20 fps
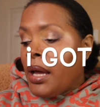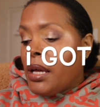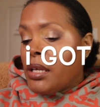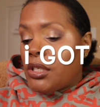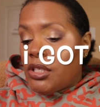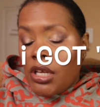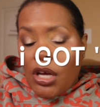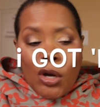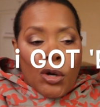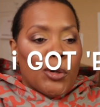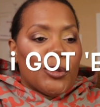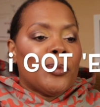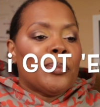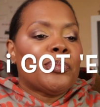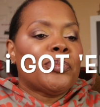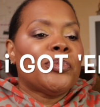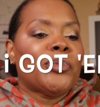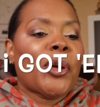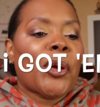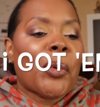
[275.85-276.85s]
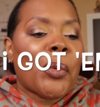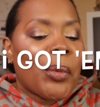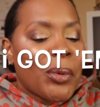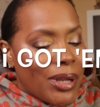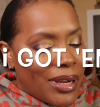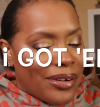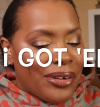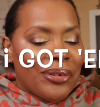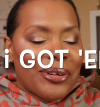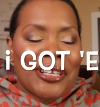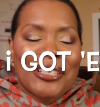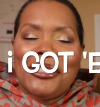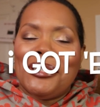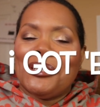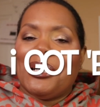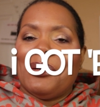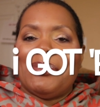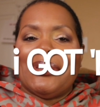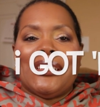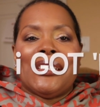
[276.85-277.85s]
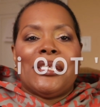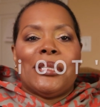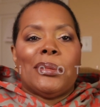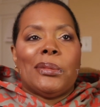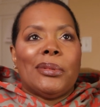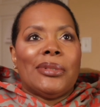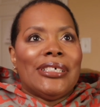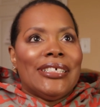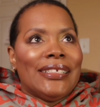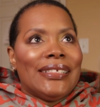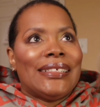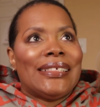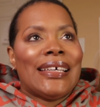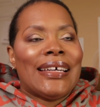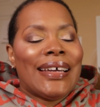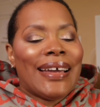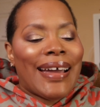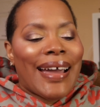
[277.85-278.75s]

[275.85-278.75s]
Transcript: so we are going to jump into what